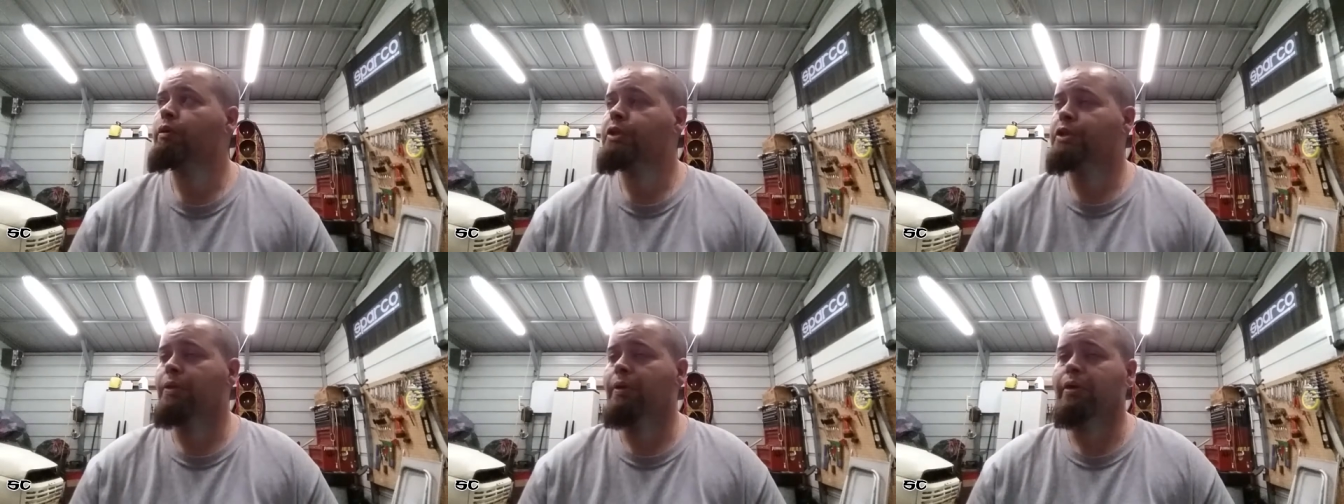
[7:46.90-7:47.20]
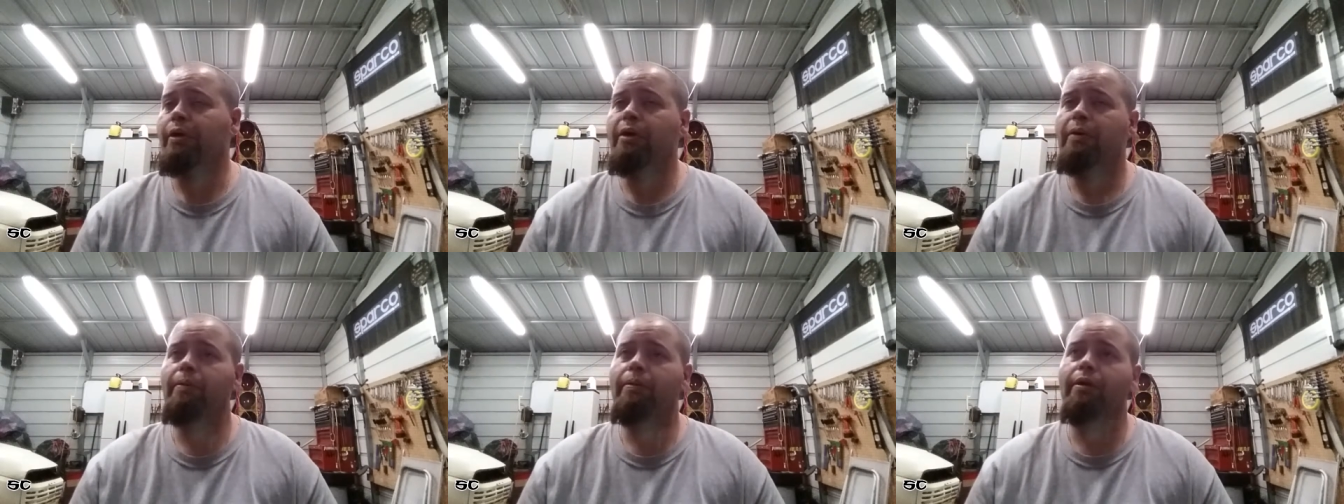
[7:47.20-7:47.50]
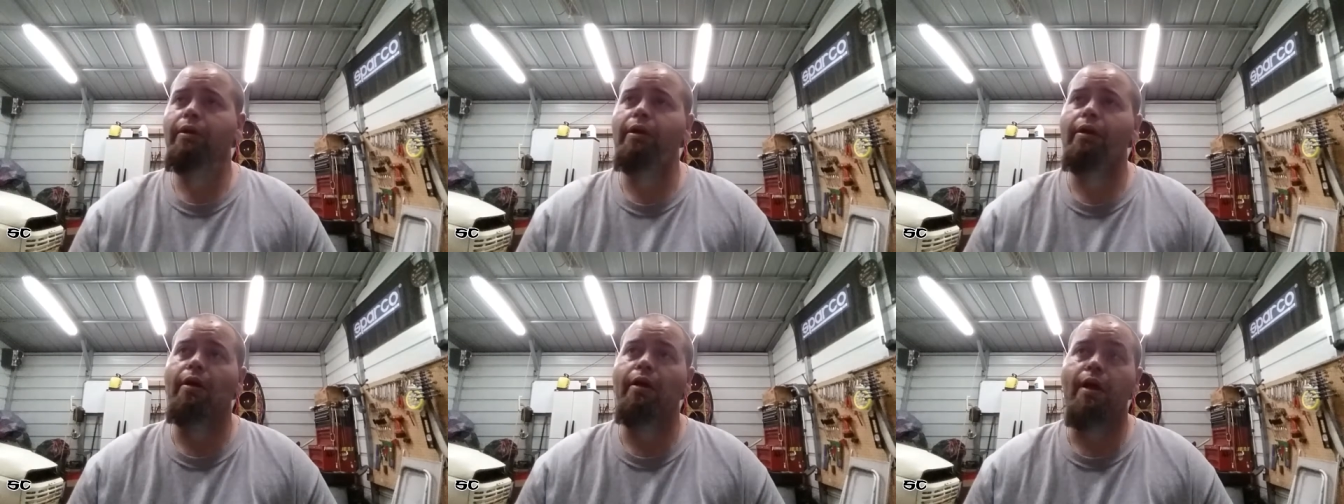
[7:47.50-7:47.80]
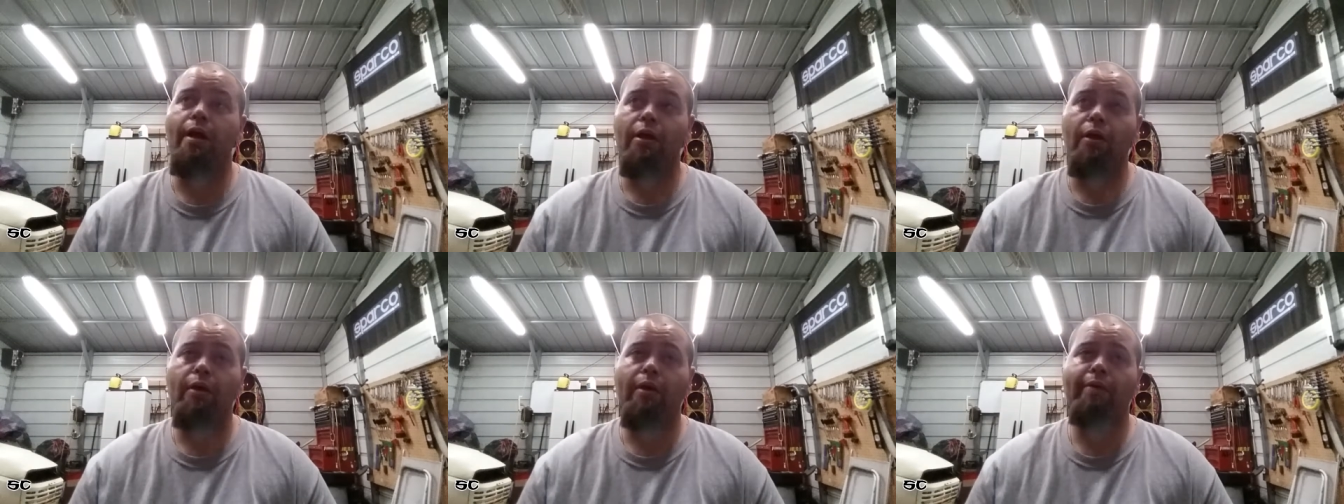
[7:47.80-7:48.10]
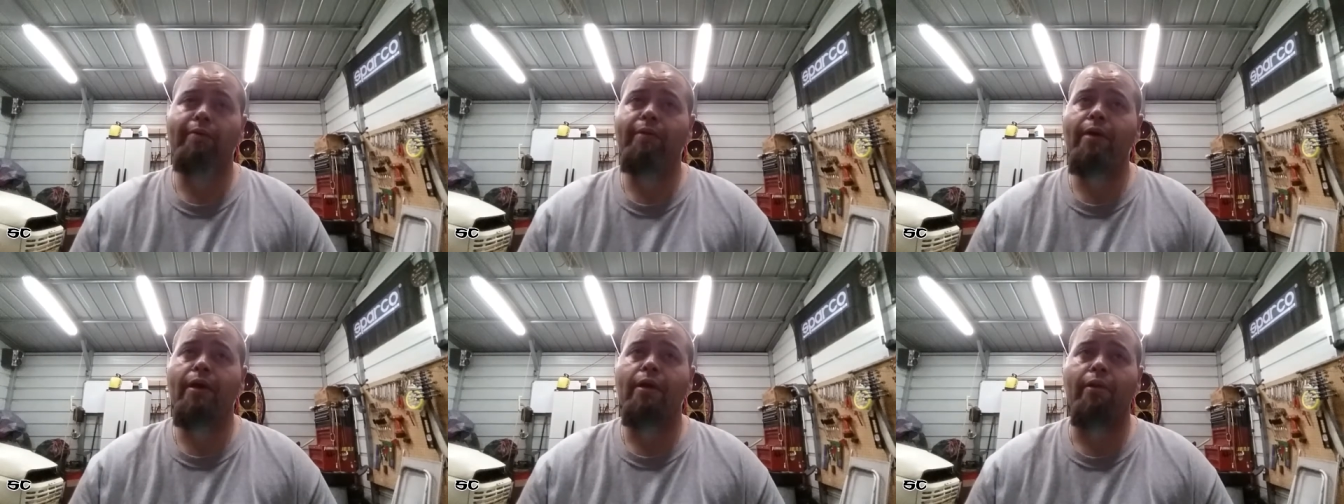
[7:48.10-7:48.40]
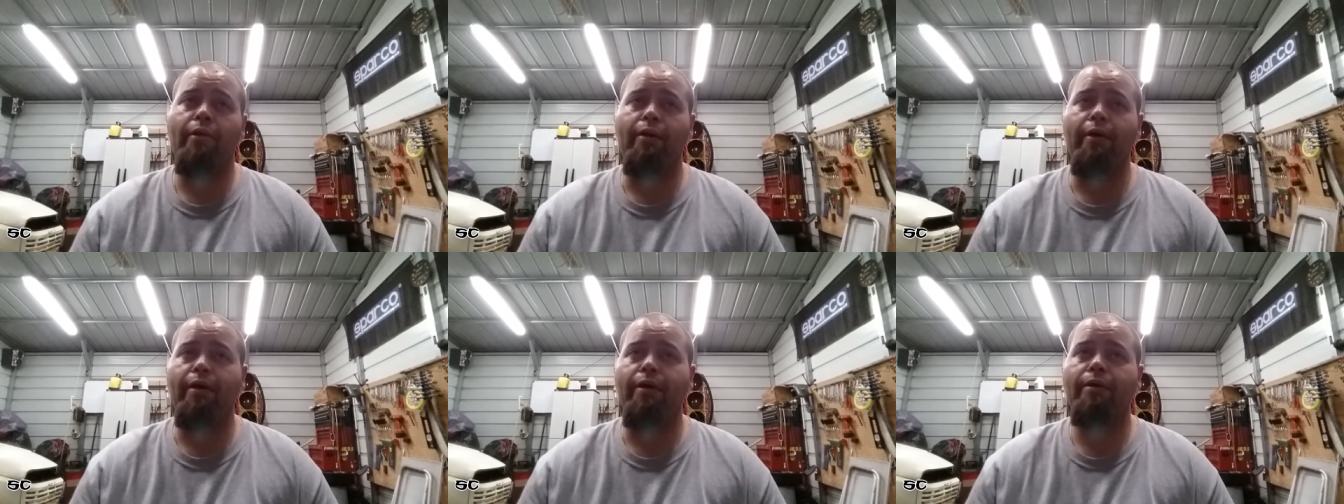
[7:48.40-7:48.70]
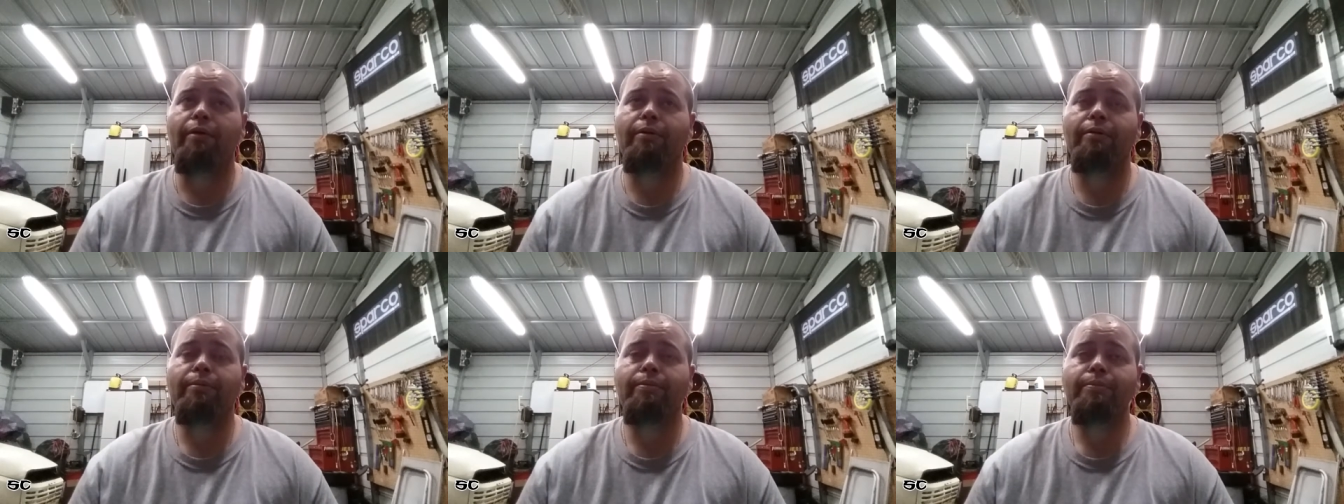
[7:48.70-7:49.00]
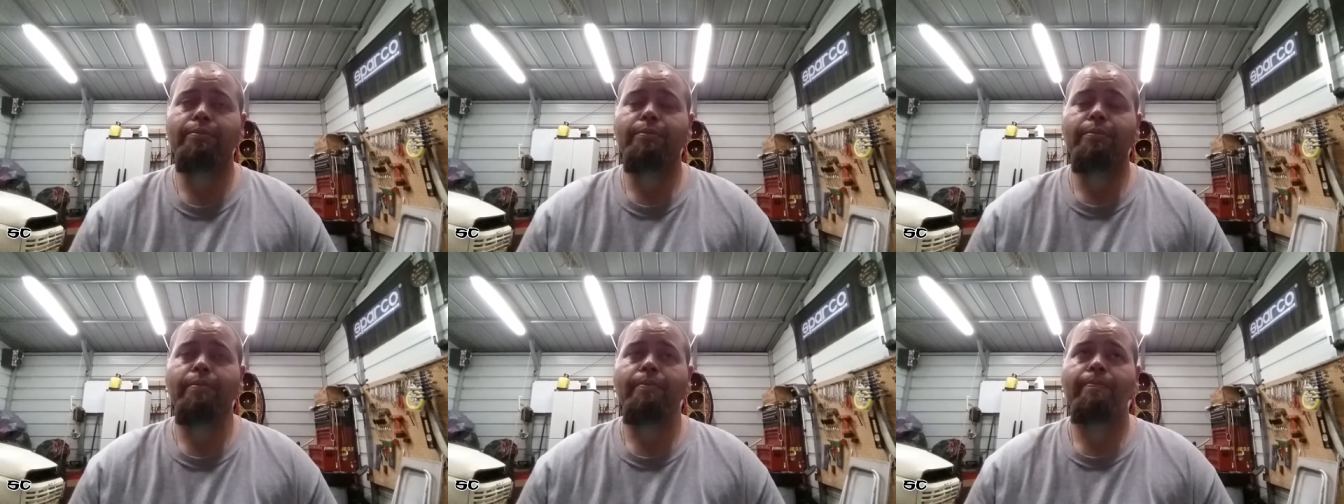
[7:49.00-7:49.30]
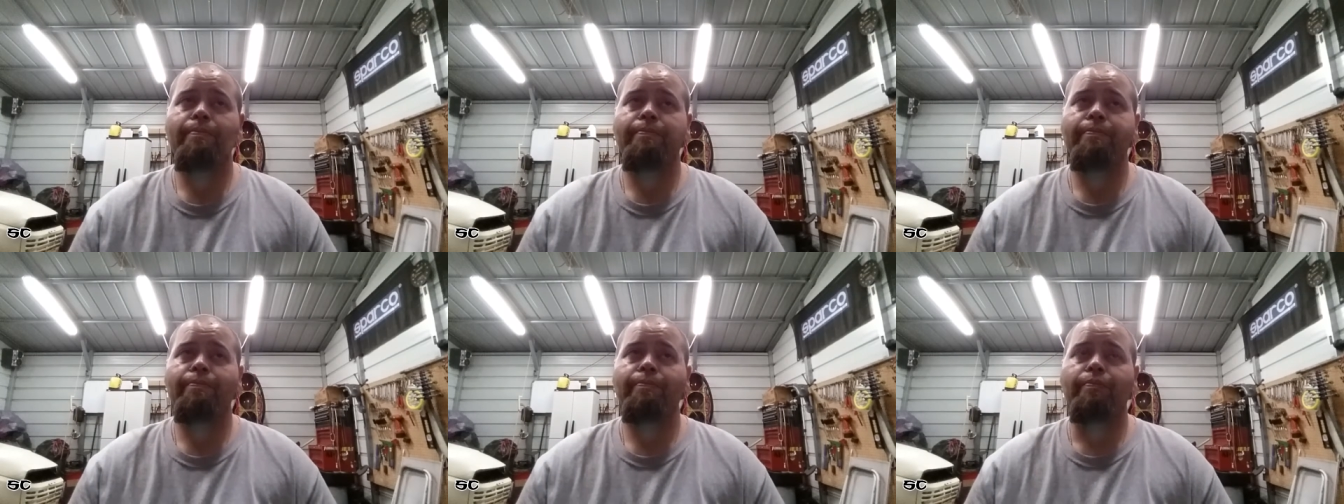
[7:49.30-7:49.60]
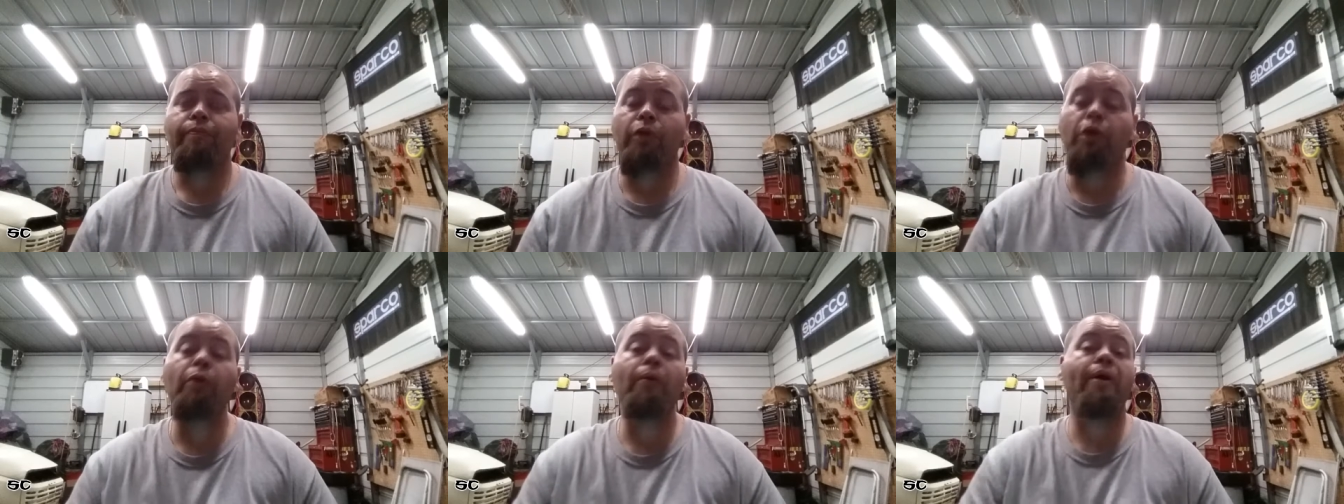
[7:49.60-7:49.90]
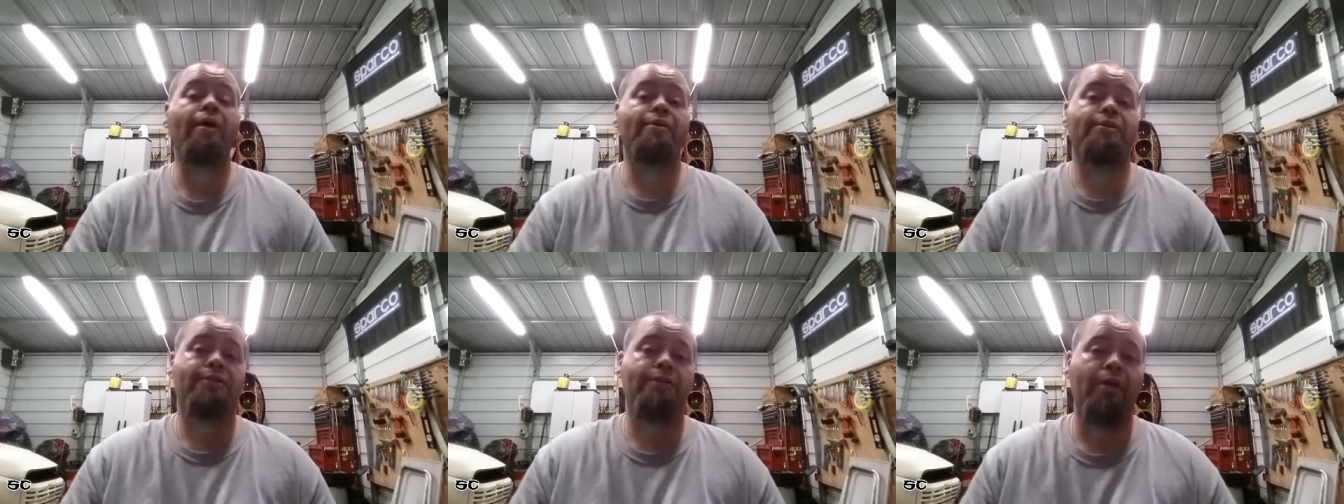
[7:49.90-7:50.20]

So I go in there and I know I've got like U.S.